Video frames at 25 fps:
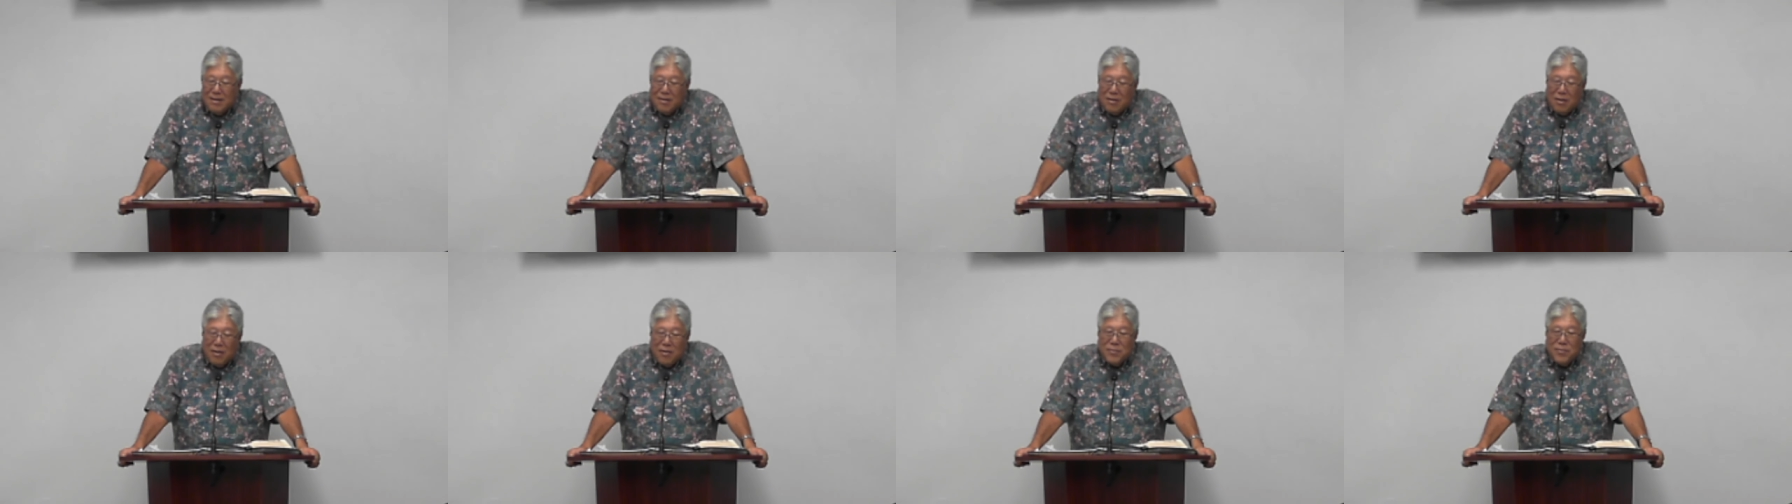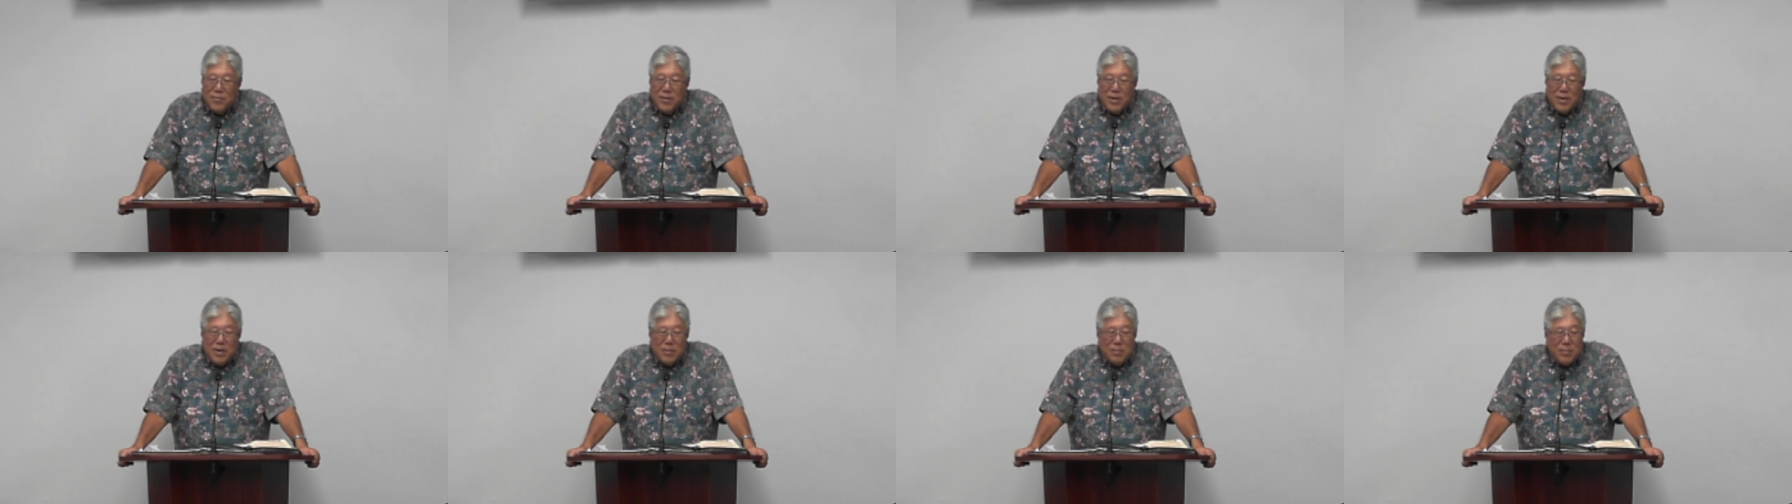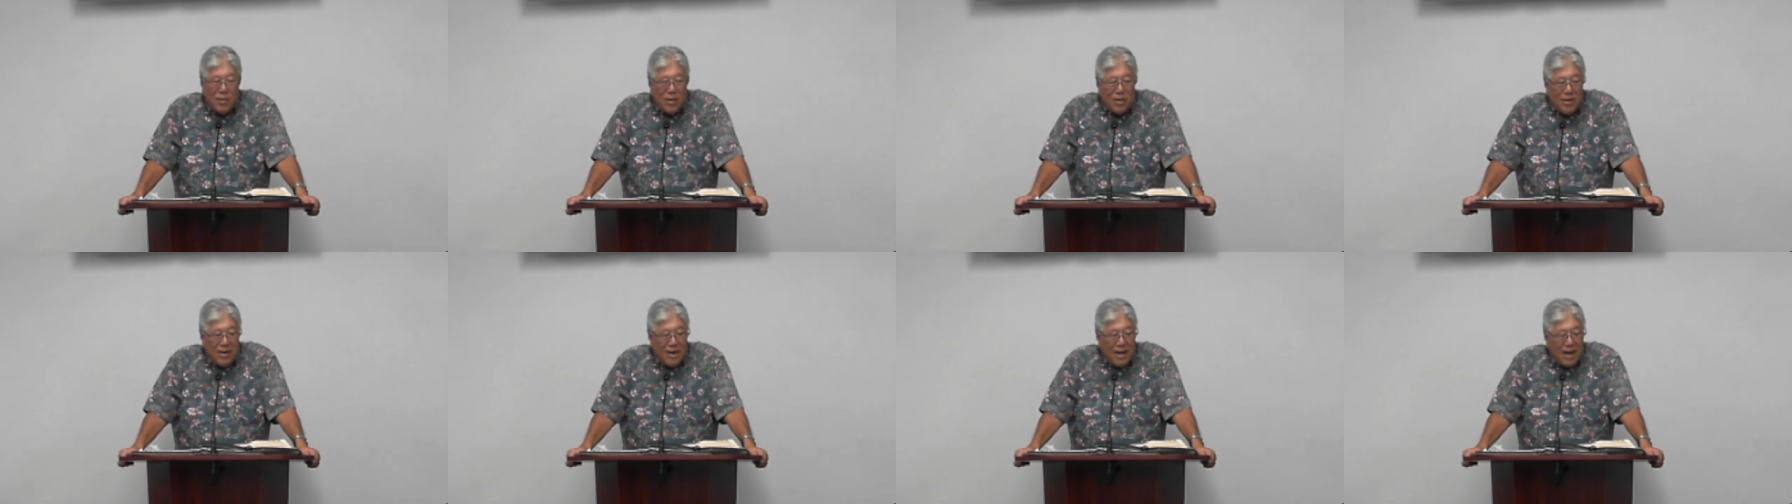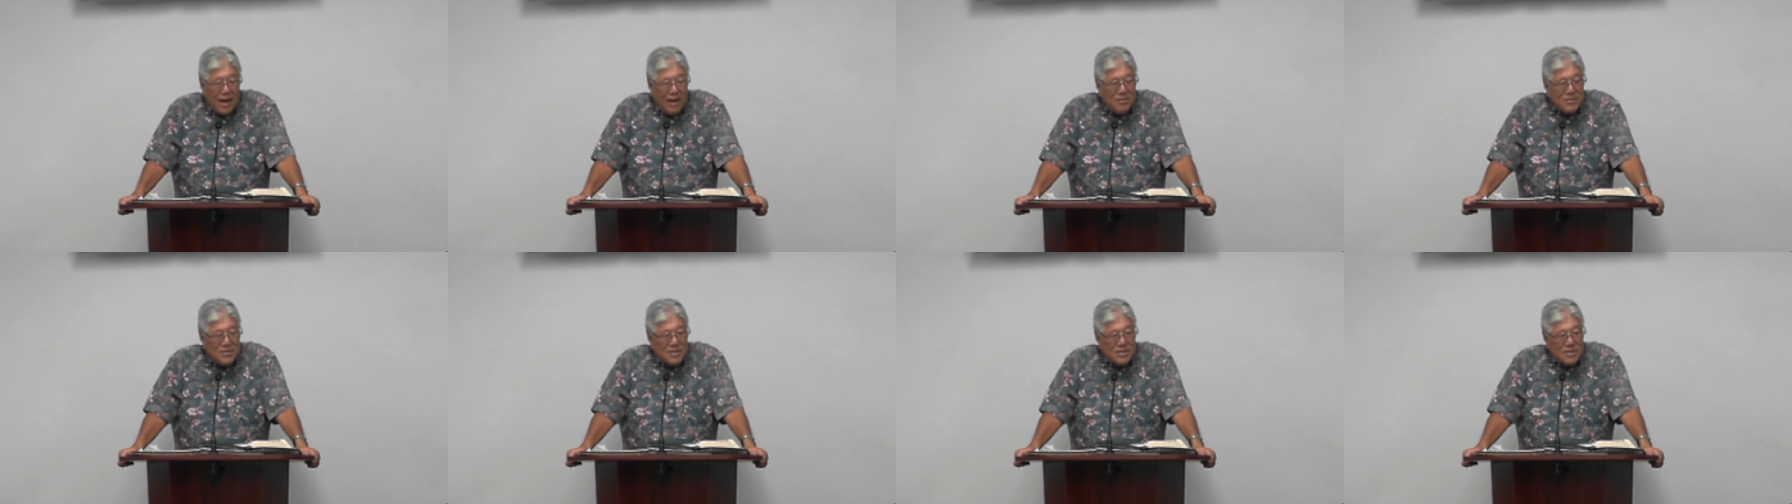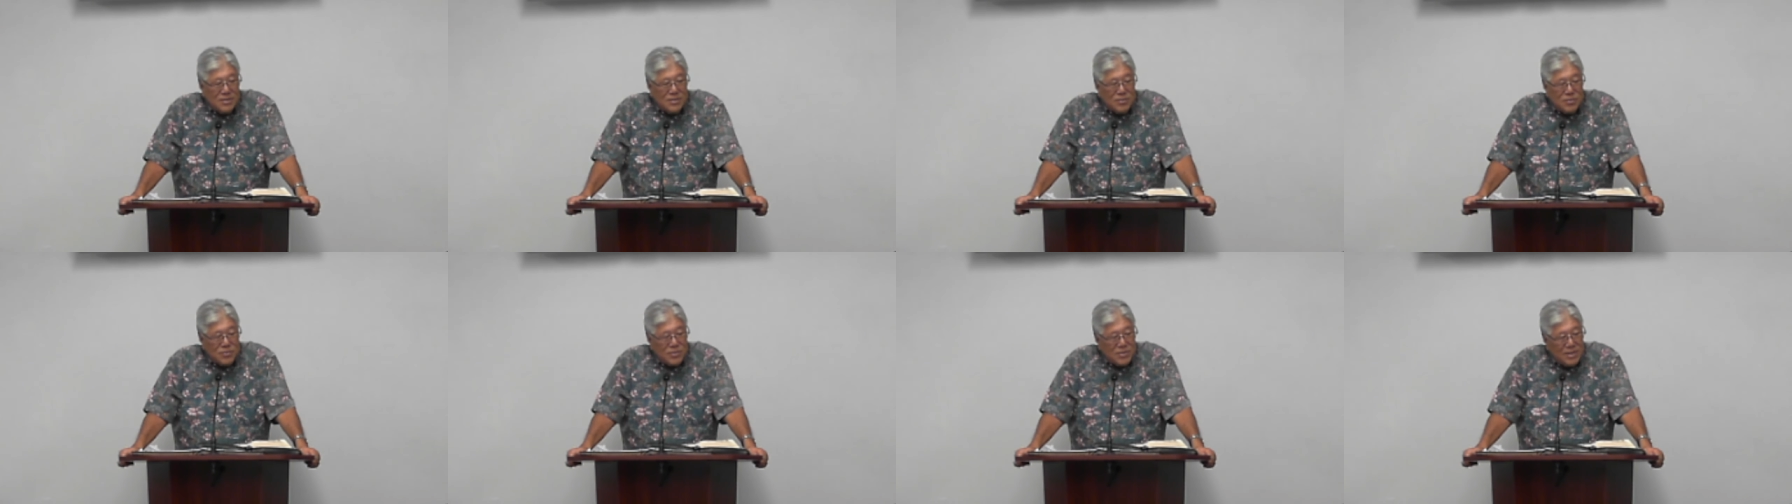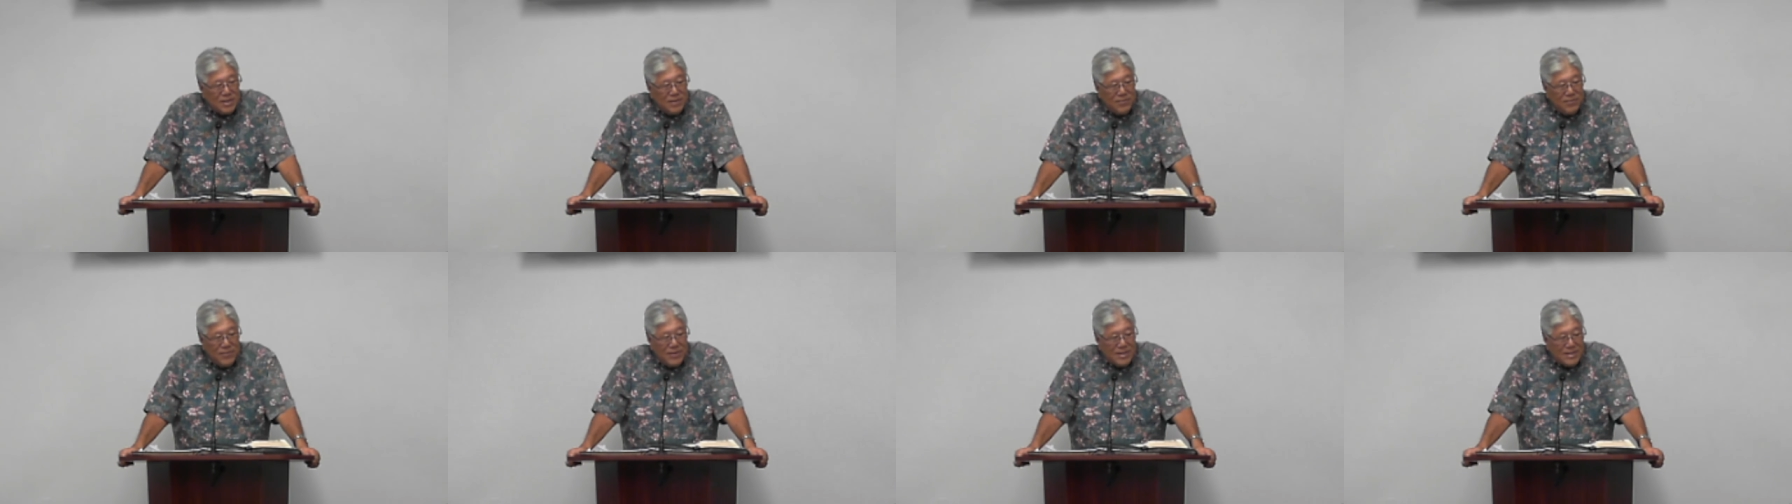offering up our lives as those
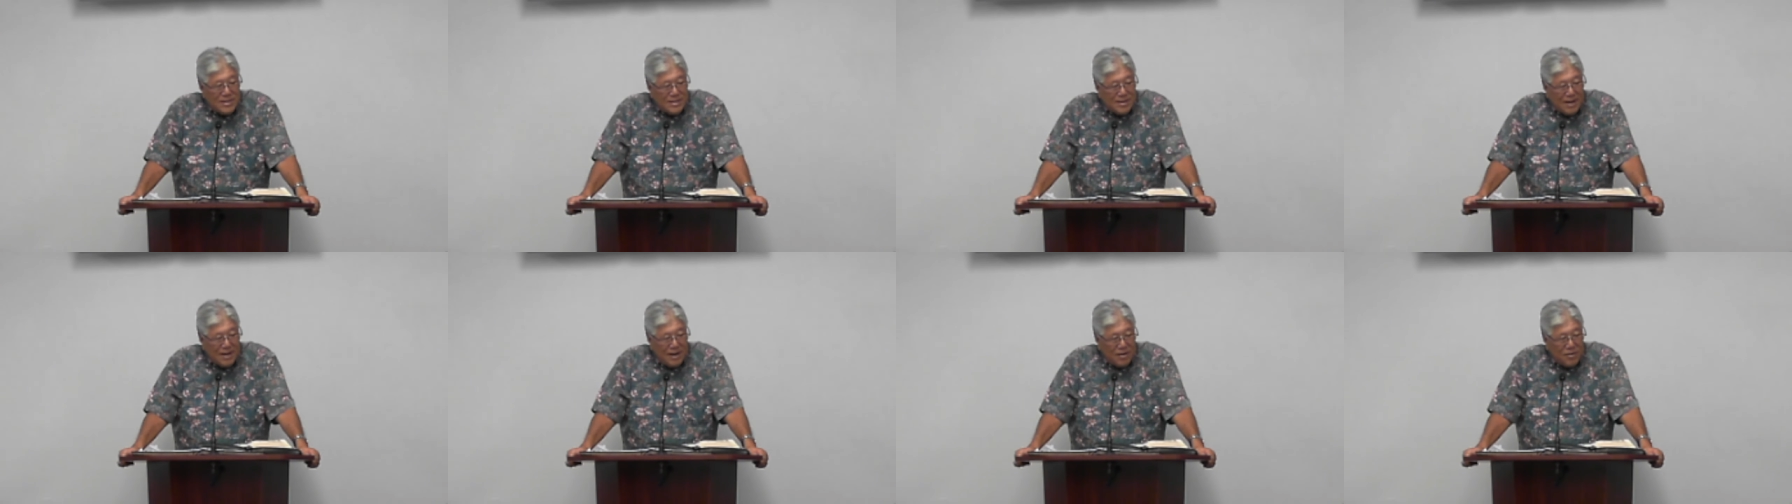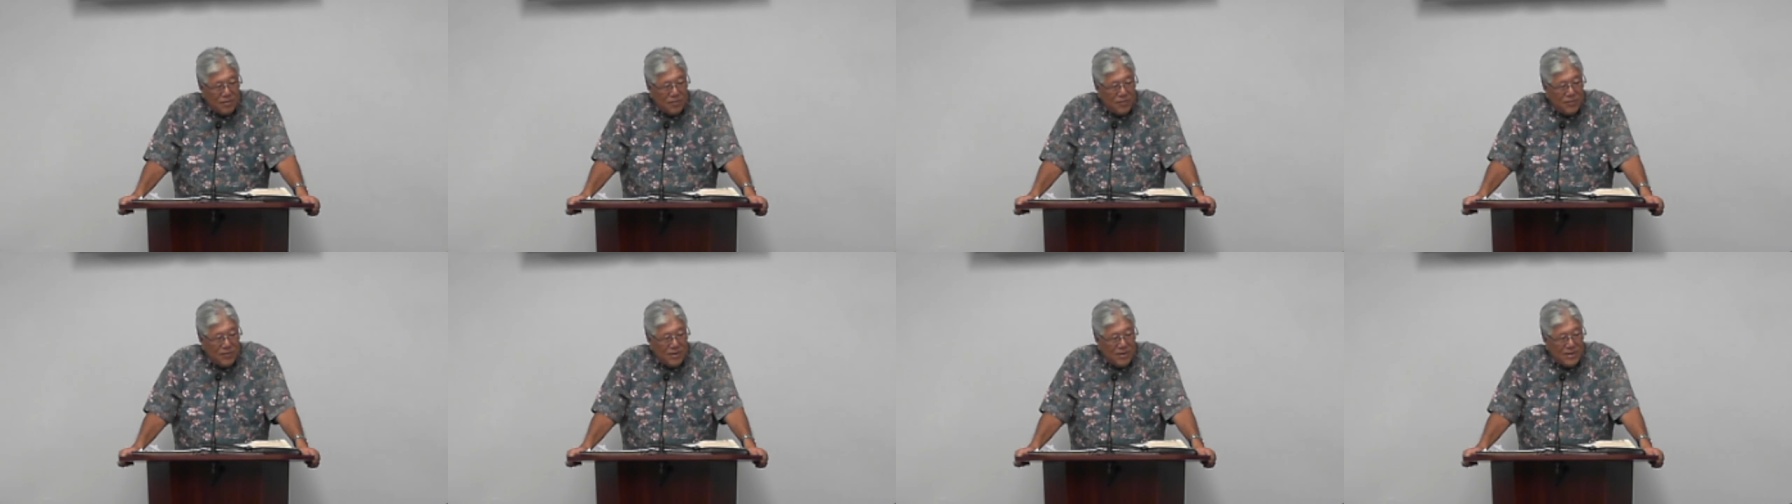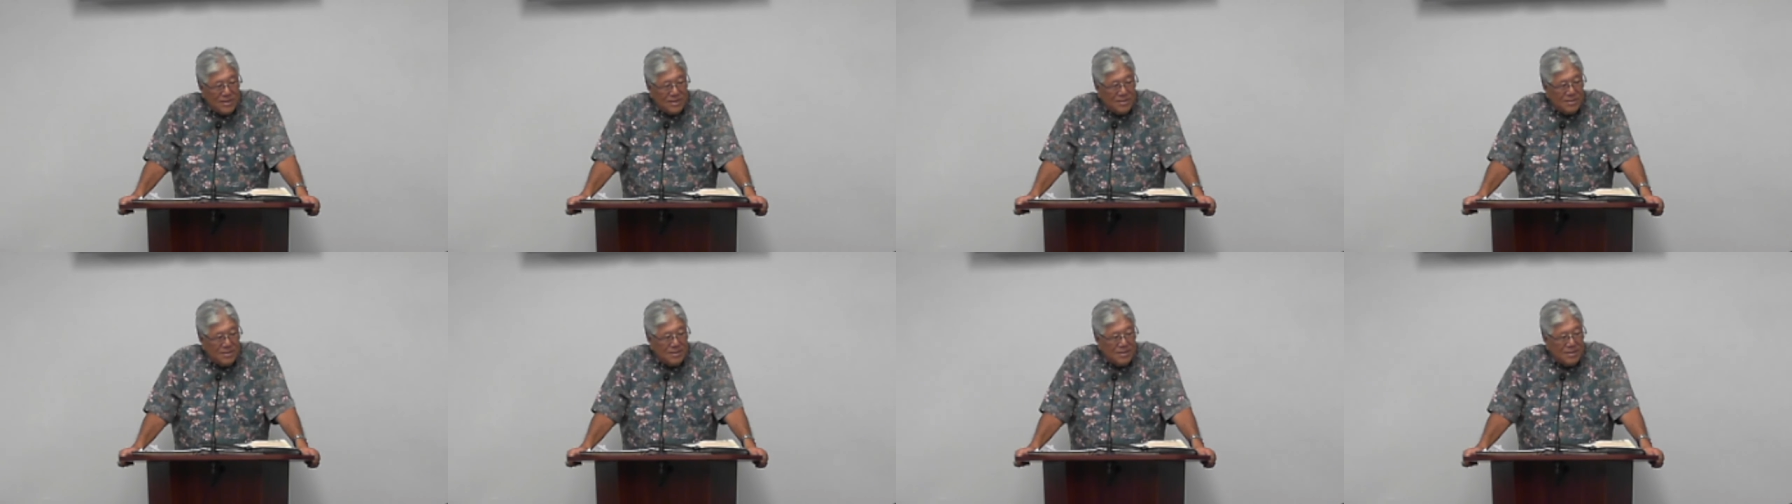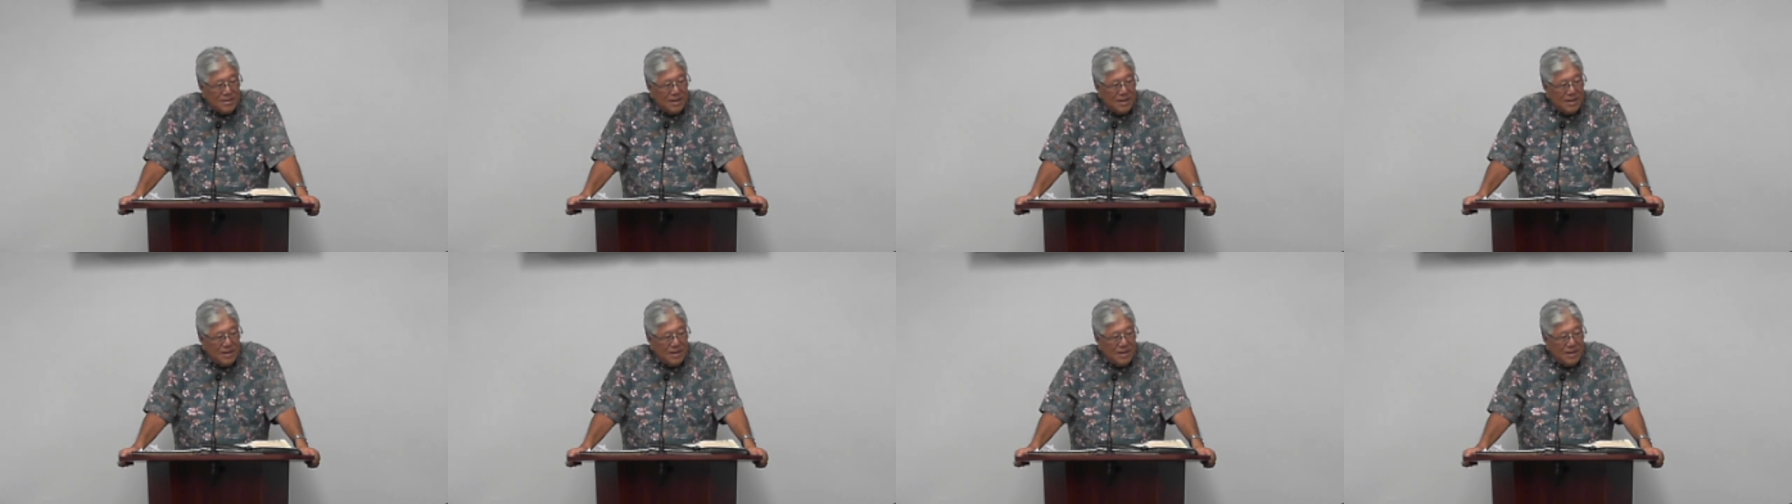living sacrifices,